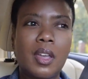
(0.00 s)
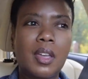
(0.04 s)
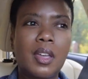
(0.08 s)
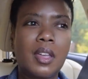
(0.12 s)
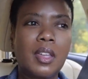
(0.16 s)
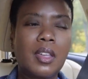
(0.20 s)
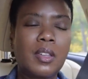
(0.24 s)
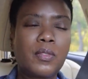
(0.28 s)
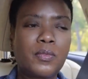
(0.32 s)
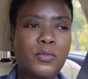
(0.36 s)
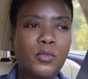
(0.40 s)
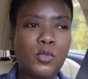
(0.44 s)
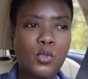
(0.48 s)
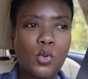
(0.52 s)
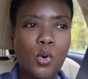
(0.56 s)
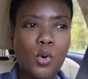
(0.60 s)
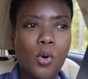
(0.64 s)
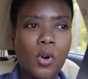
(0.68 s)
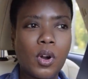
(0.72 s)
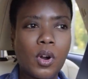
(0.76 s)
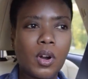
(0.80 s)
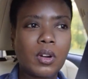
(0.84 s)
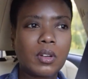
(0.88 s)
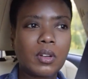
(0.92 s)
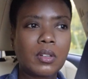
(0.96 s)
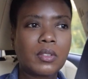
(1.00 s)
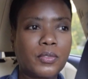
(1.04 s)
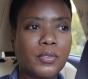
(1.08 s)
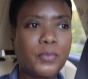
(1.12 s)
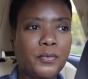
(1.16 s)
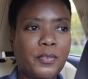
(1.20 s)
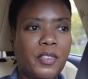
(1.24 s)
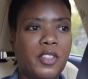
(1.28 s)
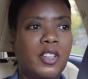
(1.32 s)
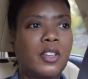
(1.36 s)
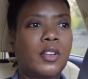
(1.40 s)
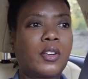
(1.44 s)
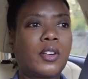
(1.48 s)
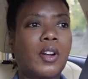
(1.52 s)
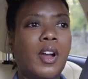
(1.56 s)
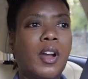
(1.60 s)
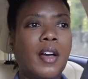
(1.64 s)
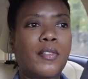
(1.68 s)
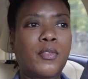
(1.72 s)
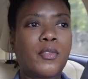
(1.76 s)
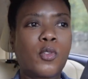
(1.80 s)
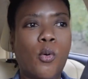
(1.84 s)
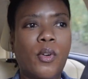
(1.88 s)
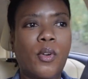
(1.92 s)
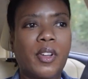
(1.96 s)
if your fear
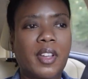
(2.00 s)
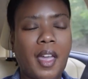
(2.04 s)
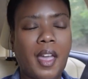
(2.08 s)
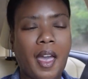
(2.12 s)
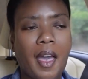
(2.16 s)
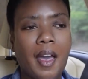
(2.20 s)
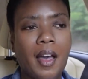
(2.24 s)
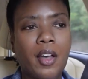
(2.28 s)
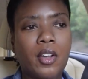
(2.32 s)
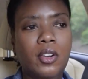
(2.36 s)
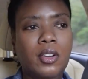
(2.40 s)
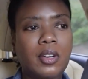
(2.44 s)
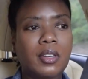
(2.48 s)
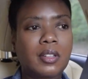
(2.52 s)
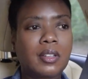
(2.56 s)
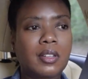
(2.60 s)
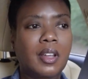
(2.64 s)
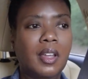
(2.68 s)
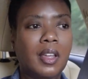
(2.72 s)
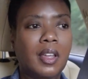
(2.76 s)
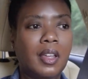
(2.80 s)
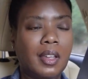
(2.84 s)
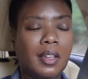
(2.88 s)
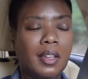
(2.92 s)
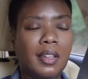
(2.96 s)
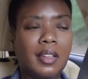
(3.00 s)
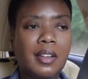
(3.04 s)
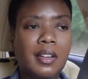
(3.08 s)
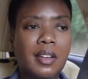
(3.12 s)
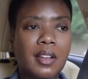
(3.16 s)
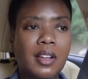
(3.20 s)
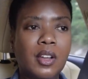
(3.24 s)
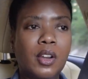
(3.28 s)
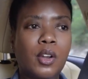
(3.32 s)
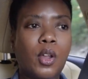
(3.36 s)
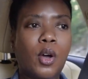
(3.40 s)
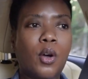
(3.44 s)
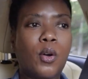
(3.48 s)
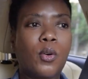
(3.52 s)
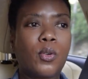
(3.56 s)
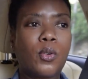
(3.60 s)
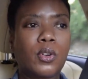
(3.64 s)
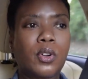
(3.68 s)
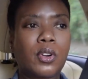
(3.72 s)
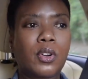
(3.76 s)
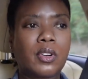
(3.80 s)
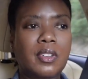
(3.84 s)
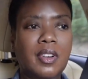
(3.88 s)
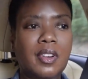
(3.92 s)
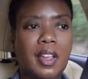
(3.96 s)
of going out and eating alone
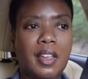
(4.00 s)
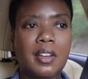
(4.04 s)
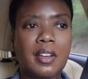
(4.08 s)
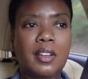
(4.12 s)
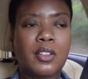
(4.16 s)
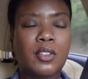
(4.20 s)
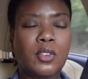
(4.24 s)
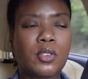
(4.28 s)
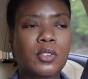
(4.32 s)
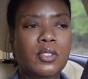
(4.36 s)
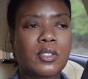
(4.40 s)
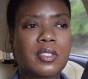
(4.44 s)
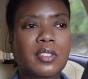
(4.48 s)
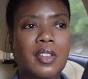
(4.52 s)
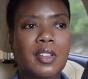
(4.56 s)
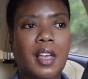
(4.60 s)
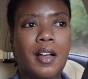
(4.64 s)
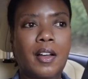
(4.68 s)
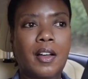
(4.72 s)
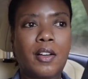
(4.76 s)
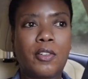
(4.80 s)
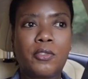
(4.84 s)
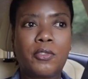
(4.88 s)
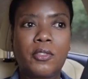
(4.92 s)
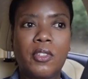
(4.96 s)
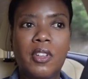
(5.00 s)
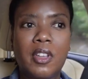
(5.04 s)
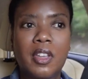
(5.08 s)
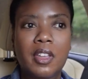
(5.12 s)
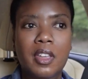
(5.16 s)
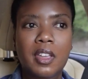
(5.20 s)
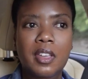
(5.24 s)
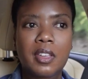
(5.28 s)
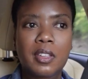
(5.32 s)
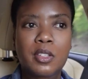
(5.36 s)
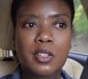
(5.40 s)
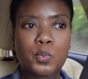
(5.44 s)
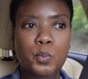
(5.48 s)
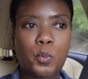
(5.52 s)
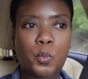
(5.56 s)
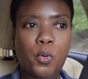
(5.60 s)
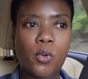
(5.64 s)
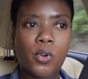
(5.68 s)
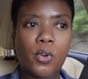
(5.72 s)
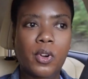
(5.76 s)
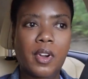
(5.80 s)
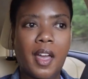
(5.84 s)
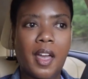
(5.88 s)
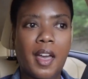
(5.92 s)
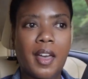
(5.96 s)
or dating yourself is
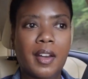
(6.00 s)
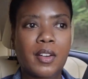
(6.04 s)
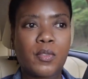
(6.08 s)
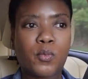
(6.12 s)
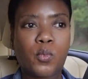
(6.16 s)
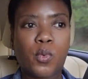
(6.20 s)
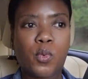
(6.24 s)
born out of